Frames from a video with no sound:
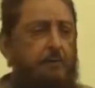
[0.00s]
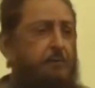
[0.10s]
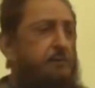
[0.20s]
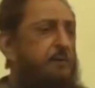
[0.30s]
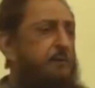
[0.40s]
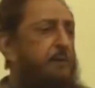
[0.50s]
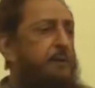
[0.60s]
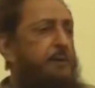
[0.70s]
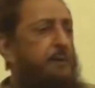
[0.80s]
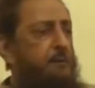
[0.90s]
is what
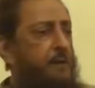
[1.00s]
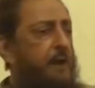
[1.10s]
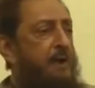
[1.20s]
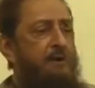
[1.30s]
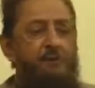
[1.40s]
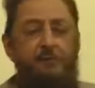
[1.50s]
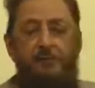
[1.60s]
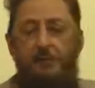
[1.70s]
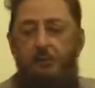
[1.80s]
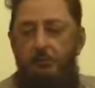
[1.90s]
is it? In the
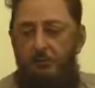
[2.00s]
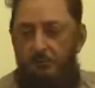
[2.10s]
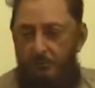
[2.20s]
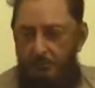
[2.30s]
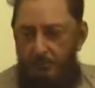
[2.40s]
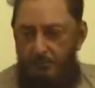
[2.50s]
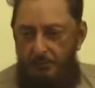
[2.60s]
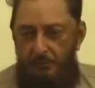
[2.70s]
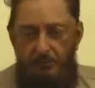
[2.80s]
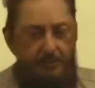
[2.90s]
ICU,
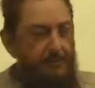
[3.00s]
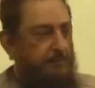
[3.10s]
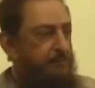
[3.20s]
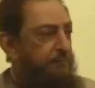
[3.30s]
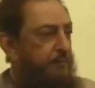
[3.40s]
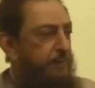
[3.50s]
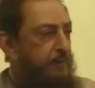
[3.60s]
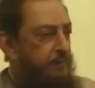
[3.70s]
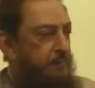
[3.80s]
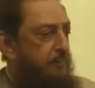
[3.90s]
the intensive
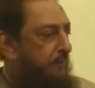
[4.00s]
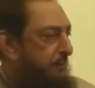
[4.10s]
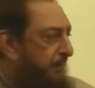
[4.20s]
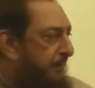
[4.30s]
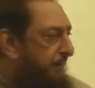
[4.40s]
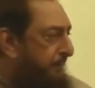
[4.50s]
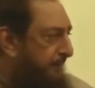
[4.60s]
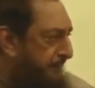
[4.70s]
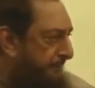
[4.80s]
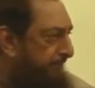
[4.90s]
care unit of the
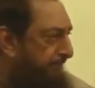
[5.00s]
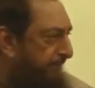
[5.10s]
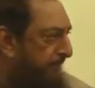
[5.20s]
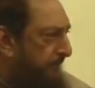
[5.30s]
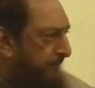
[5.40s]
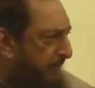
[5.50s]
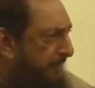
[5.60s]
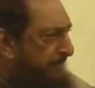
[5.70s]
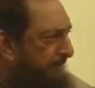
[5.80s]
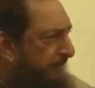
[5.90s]
hospital. It's
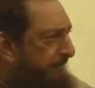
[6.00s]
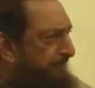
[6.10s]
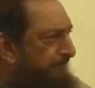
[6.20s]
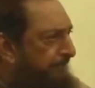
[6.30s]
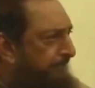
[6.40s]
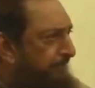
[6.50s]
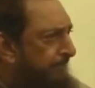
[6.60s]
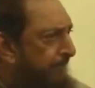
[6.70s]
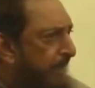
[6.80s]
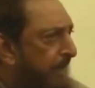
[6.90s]
collapsing.
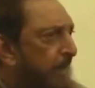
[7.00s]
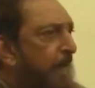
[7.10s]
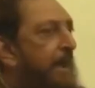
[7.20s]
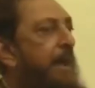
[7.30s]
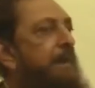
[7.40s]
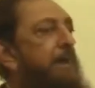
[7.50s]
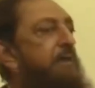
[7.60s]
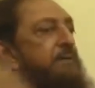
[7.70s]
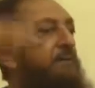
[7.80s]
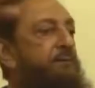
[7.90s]

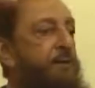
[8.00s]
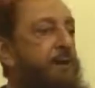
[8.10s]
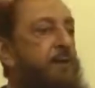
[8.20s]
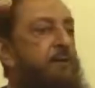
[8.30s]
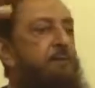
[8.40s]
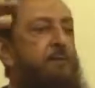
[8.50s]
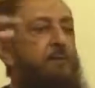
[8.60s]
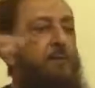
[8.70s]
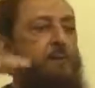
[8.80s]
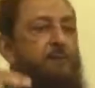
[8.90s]
And as the value
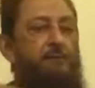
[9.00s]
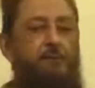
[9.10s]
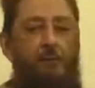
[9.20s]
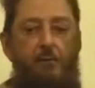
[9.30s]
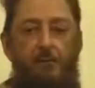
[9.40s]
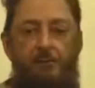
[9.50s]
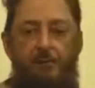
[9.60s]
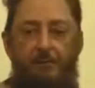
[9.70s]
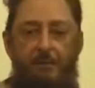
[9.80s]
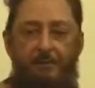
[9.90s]
of the money
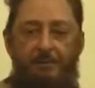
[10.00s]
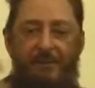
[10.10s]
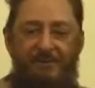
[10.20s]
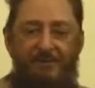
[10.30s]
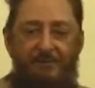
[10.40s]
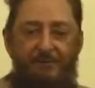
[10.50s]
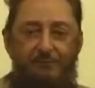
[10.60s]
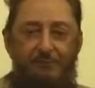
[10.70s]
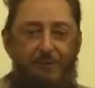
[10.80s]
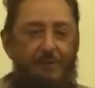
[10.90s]
falls, there's a
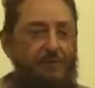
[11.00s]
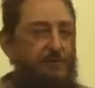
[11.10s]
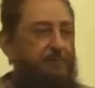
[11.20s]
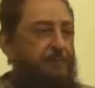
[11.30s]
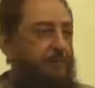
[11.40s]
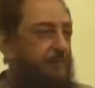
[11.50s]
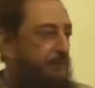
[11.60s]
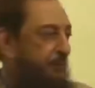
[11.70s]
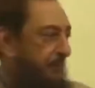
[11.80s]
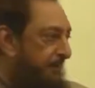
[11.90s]
massive
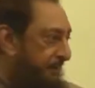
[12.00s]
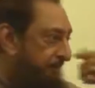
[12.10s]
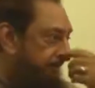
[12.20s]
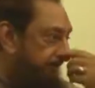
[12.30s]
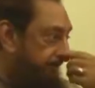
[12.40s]
transfer of wealth